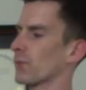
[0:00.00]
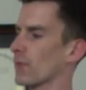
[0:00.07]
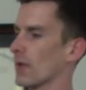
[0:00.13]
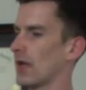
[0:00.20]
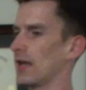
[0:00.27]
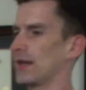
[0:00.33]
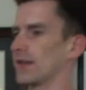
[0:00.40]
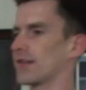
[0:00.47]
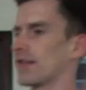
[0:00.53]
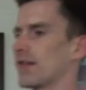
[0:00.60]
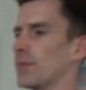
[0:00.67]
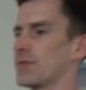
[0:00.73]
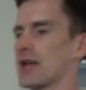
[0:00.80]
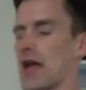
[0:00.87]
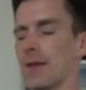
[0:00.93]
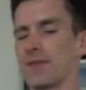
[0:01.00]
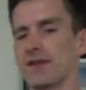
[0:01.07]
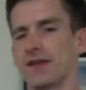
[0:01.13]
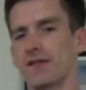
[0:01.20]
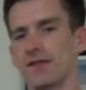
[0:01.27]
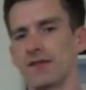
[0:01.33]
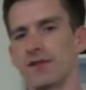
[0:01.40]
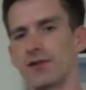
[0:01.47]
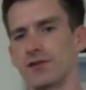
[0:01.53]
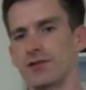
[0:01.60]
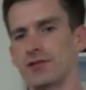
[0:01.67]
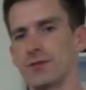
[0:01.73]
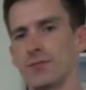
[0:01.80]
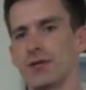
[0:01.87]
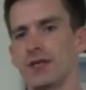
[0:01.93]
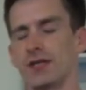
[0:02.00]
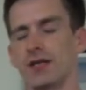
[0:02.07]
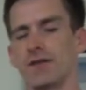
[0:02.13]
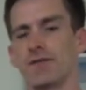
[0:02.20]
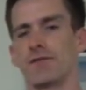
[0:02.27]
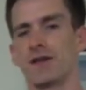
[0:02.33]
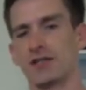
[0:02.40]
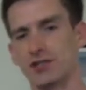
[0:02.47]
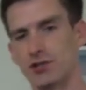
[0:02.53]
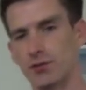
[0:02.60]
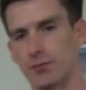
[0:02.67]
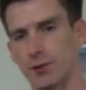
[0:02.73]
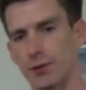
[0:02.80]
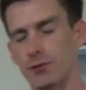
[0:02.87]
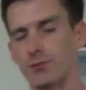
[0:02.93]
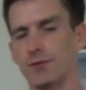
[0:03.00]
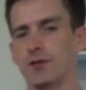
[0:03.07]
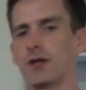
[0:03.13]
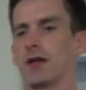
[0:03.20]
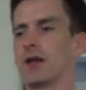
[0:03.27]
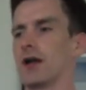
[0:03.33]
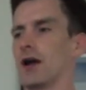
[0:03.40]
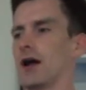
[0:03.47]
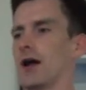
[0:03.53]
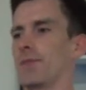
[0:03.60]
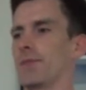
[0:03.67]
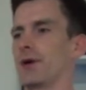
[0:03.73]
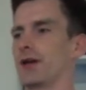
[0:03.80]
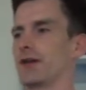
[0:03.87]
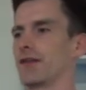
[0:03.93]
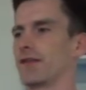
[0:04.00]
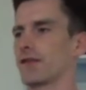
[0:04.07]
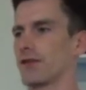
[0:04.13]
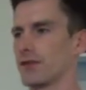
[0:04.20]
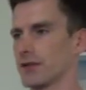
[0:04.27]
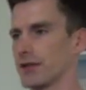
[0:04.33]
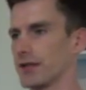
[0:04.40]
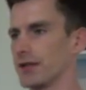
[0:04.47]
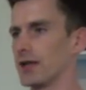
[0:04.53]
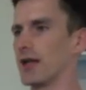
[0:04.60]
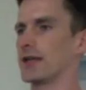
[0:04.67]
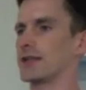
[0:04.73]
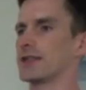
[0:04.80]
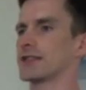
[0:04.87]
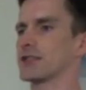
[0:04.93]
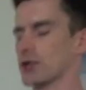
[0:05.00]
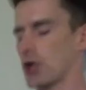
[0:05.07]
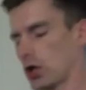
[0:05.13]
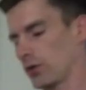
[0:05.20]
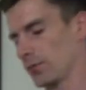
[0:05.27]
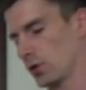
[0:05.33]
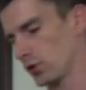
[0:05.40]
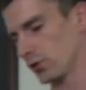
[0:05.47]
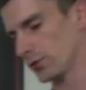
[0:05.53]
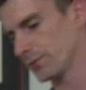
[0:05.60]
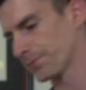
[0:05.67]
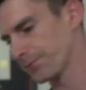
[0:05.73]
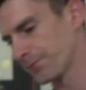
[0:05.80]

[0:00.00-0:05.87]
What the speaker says: And it's sometimes considered to be a facial bone, but it's certainly a skull bone.